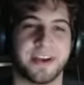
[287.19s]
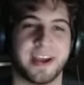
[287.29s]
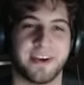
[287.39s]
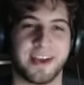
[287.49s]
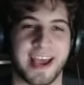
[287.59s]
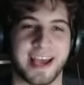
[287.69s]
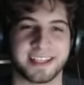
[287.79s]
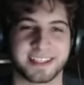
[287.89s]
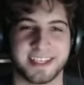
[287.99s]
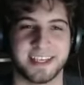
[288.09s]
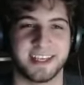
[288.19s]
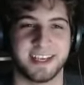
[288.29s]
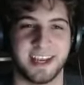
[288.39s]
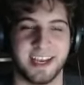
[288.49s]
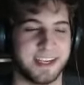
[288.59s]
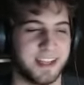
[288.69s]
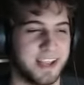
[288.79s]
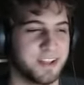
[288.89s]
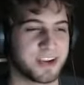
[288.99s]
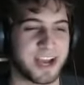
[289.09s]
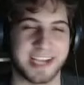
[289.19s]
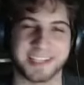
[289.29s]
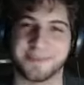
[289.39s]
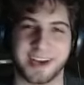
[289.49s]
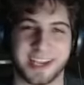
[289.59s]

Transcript: I already asked. He looked high as fuck.